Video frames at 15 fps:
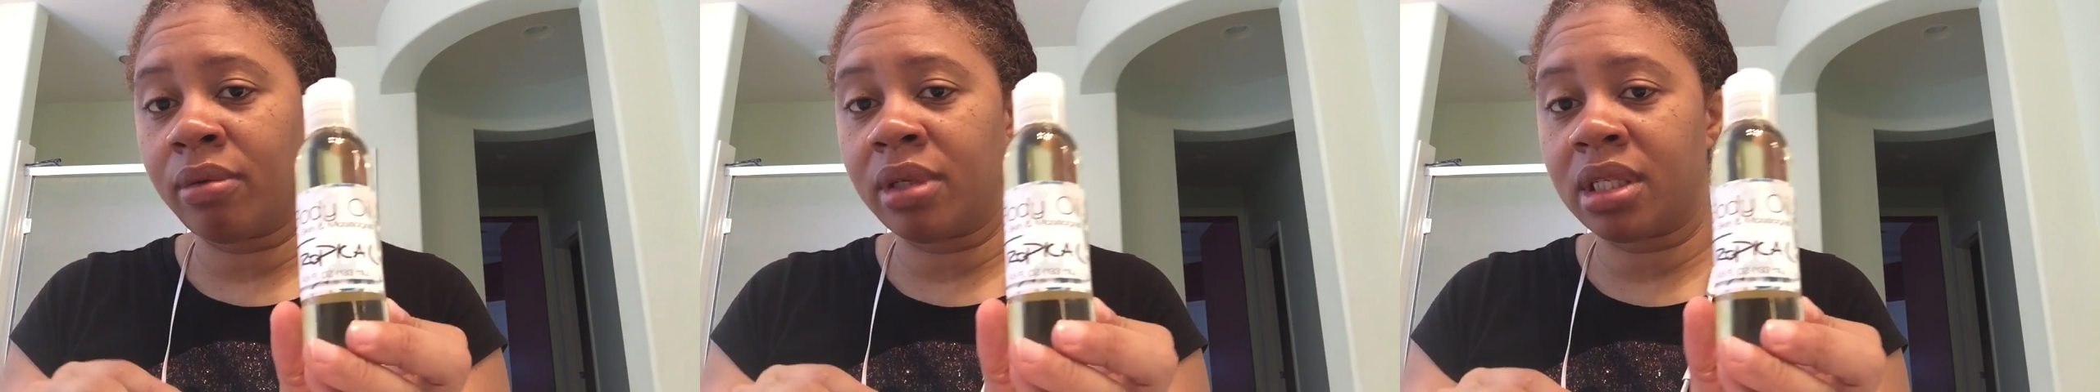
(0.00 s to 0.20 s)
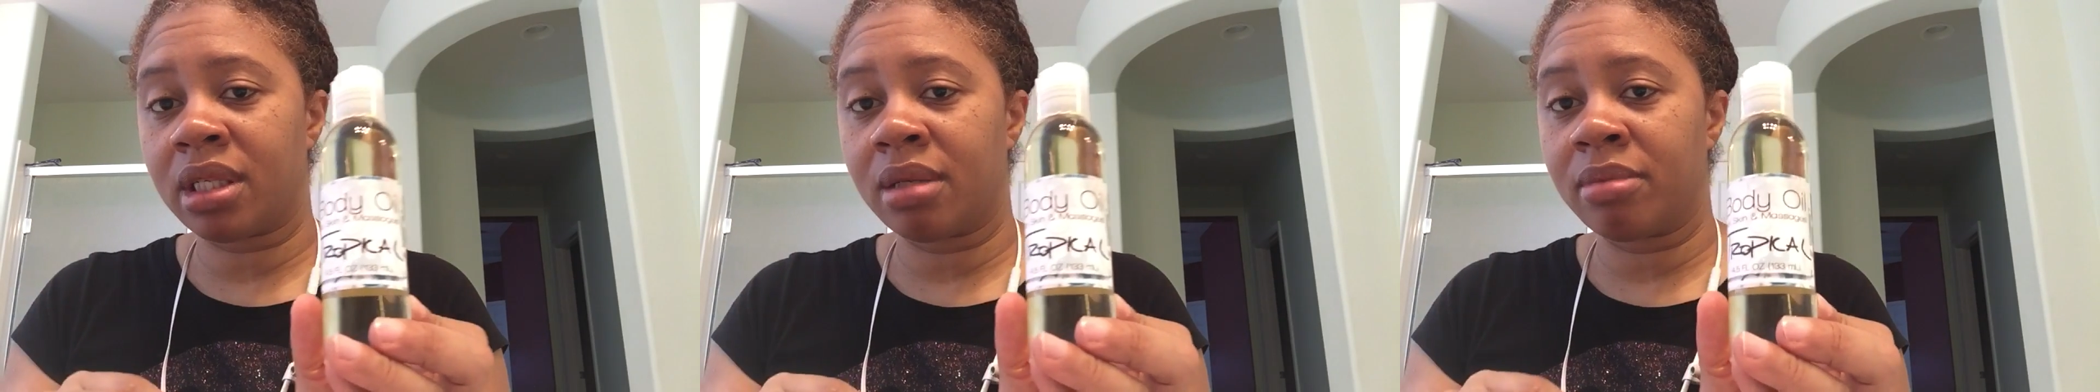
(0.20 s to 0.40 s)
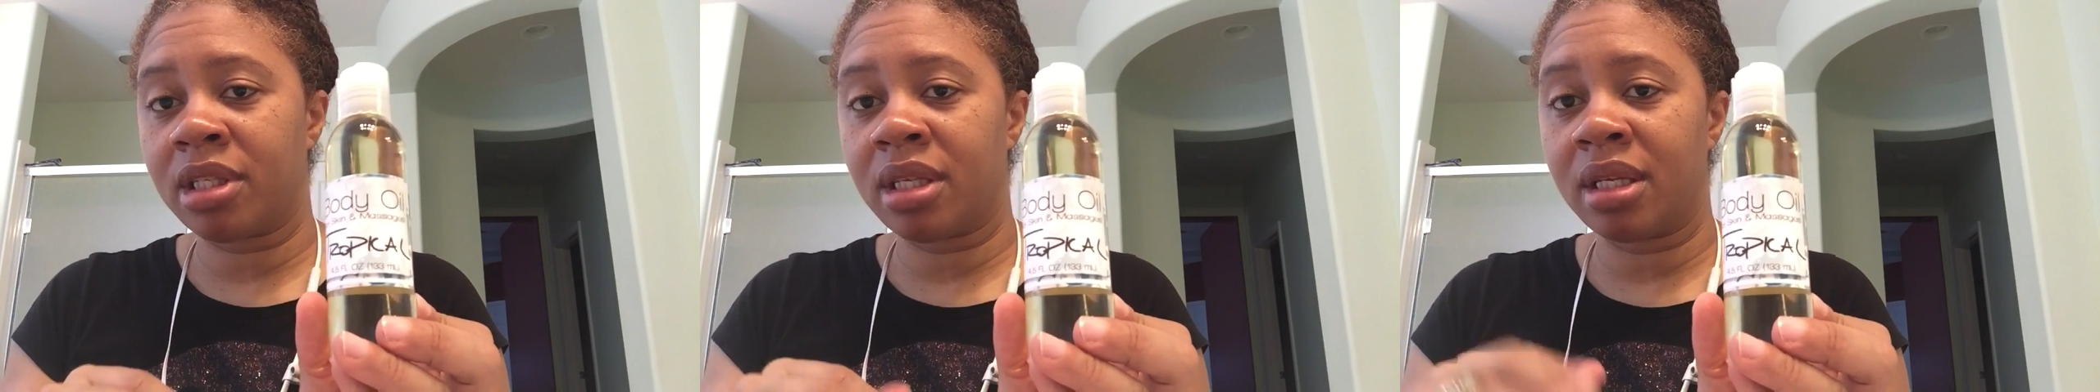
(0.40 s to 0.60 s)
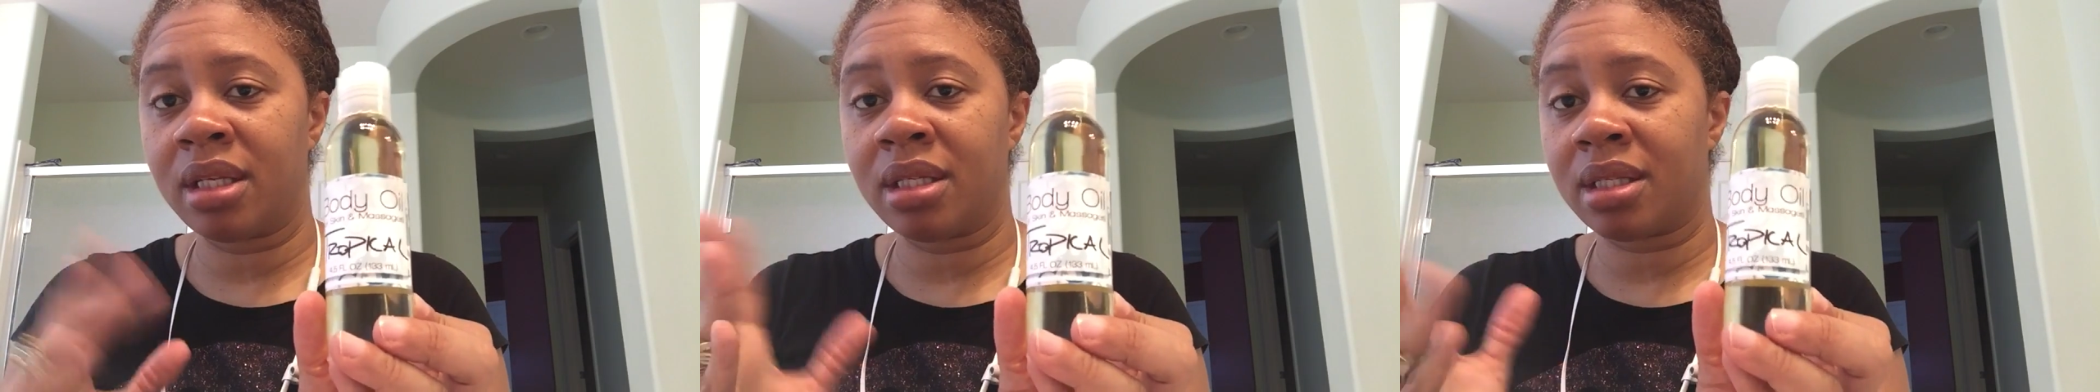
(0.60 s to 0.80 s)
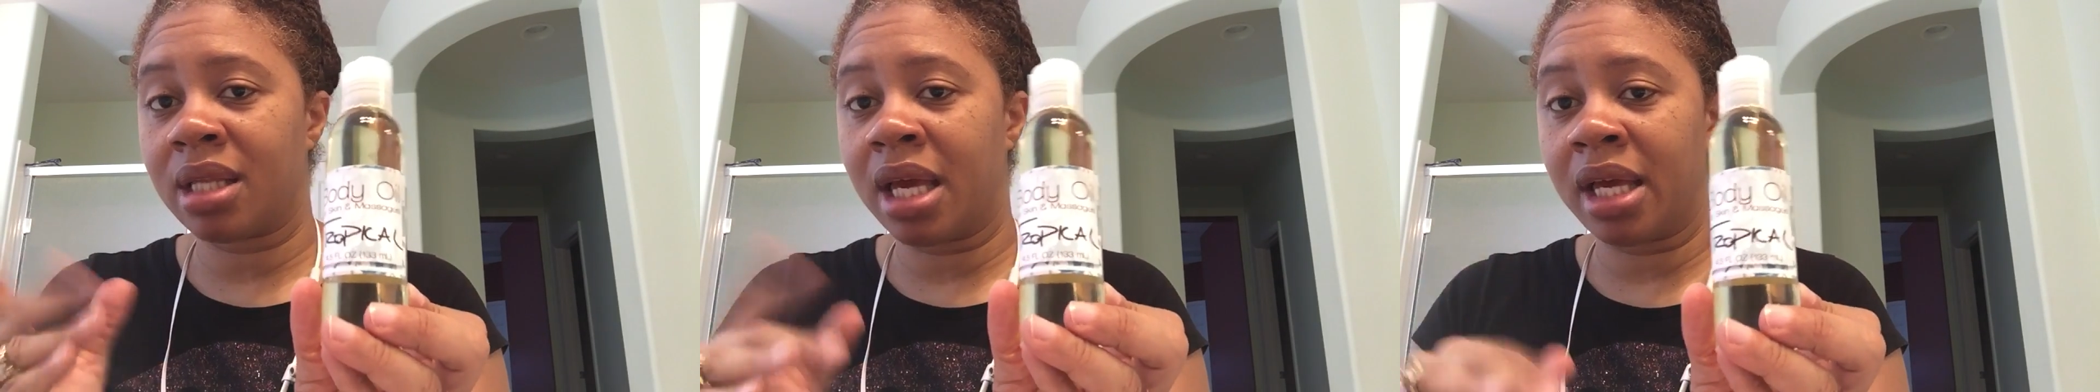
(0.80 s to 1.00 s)
with some
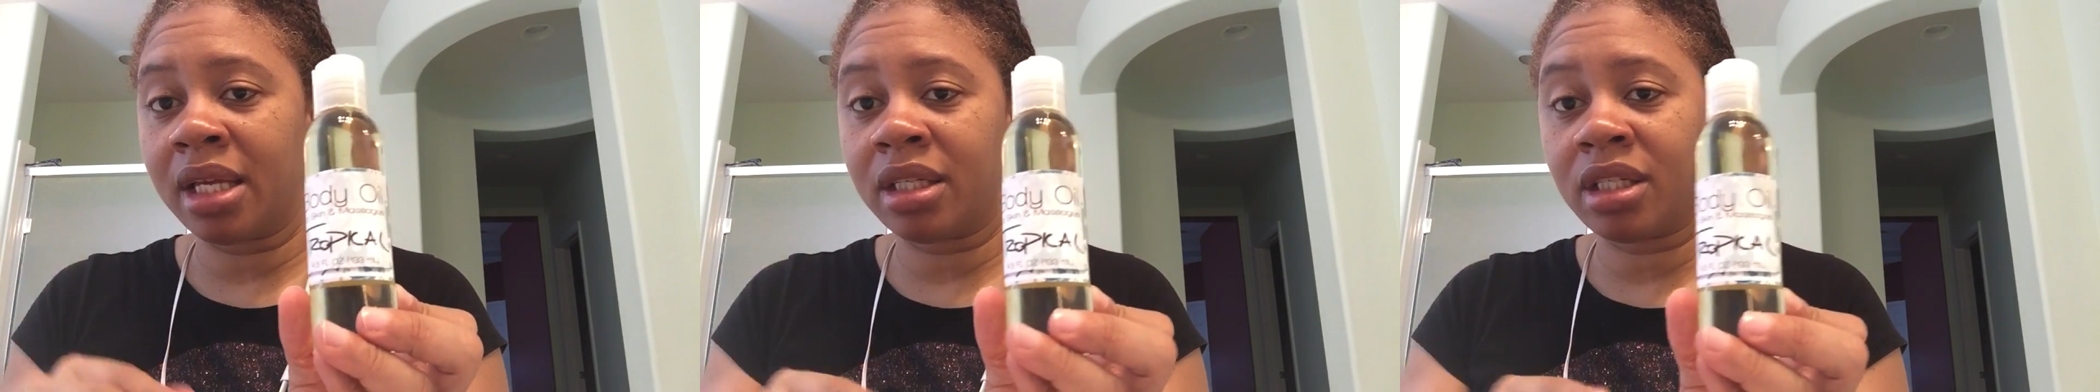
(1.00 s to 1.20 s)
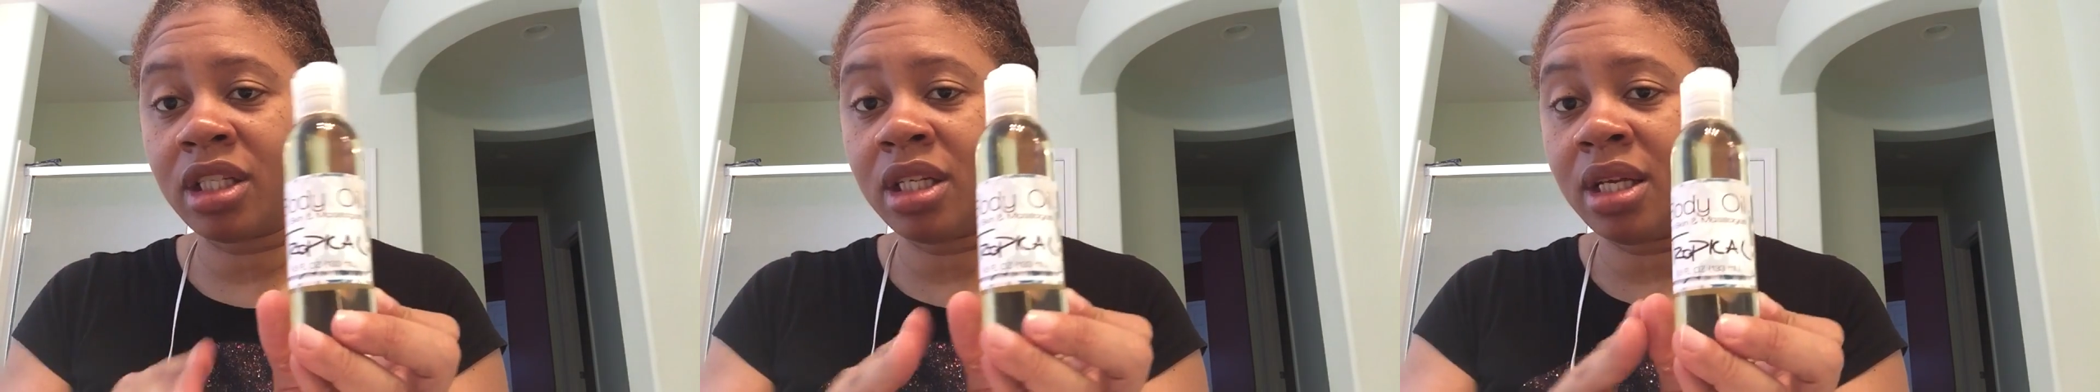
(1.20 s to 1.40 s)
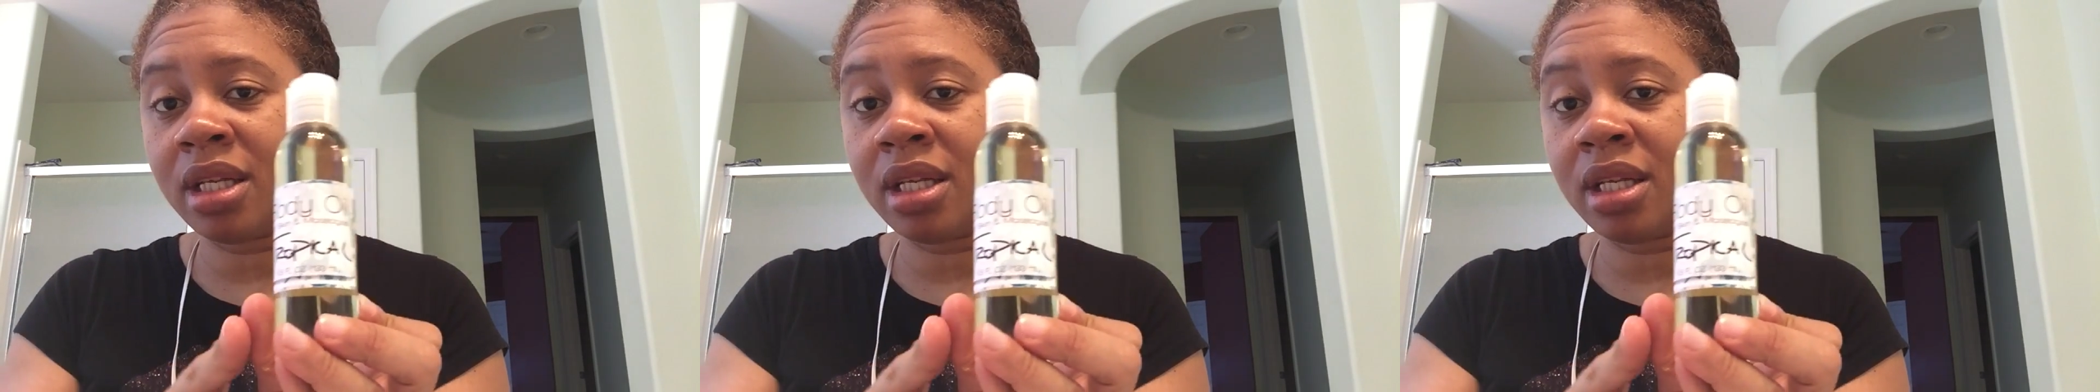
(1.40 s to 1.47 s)
scents that she